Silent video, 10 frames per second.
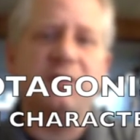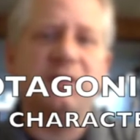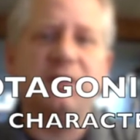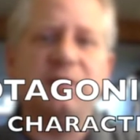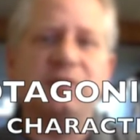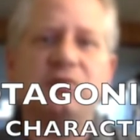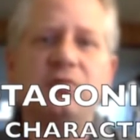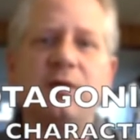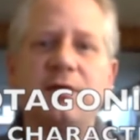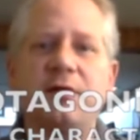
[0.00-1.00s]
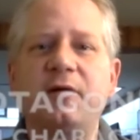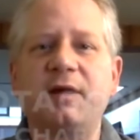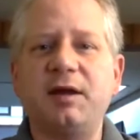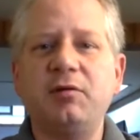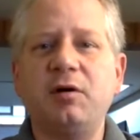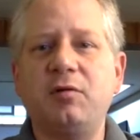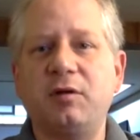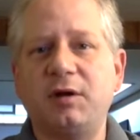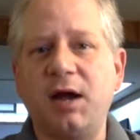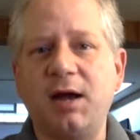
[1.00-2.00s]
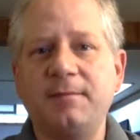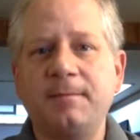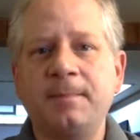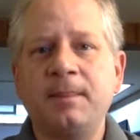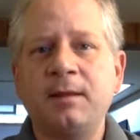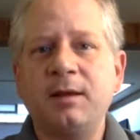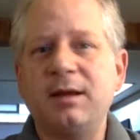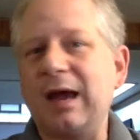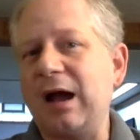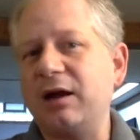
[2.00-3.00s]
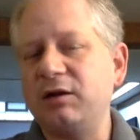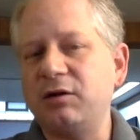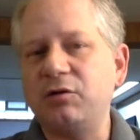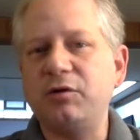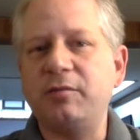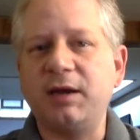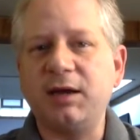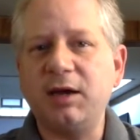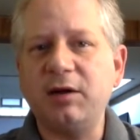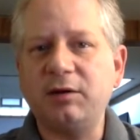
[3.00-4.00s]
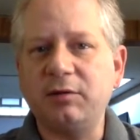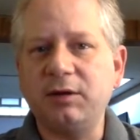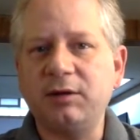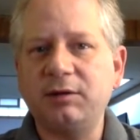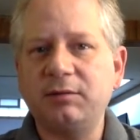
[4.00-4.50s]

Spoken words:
going to be true whether they're a hero or not. Now, how do you know who the main character is?